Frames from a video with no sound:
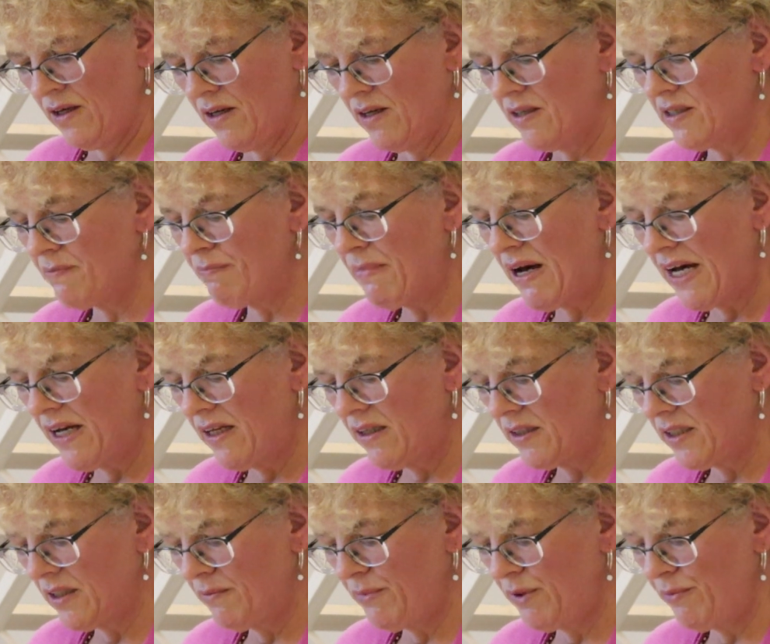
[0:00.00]
A
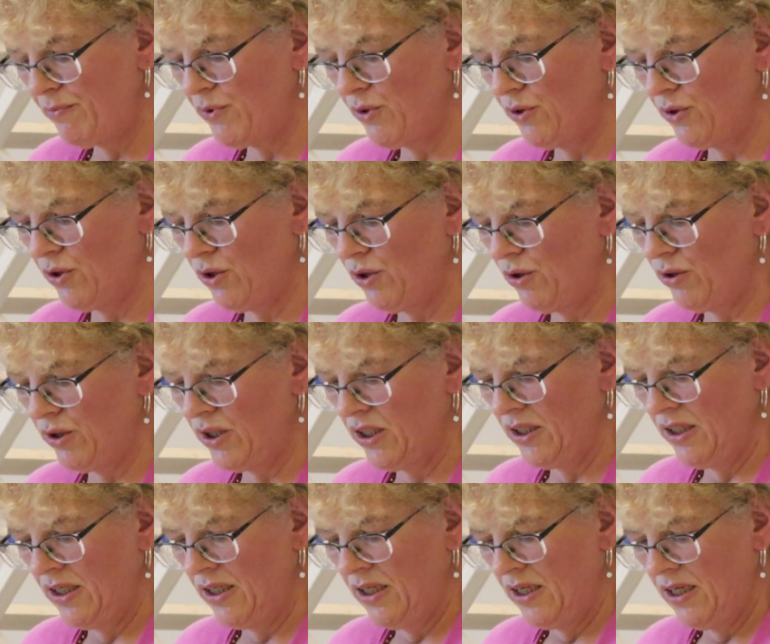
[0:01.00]
smile can be pure gold.
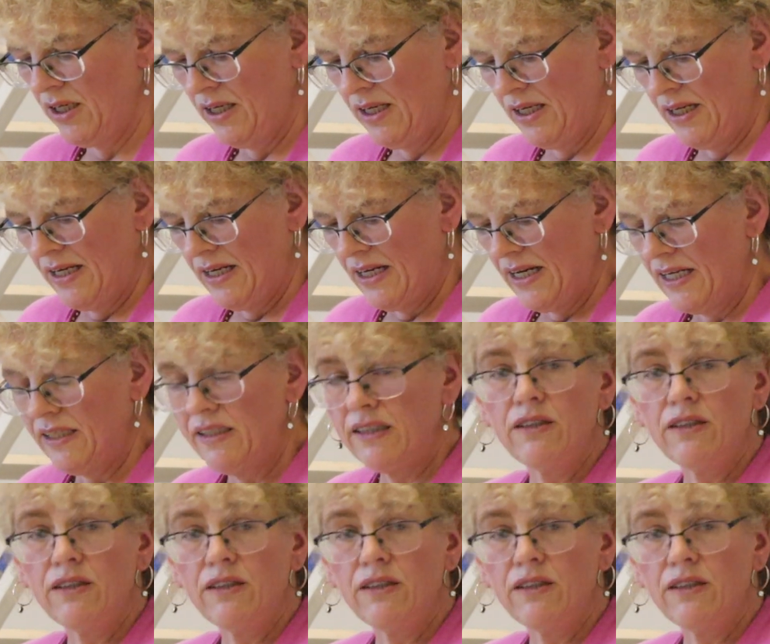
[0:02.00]
An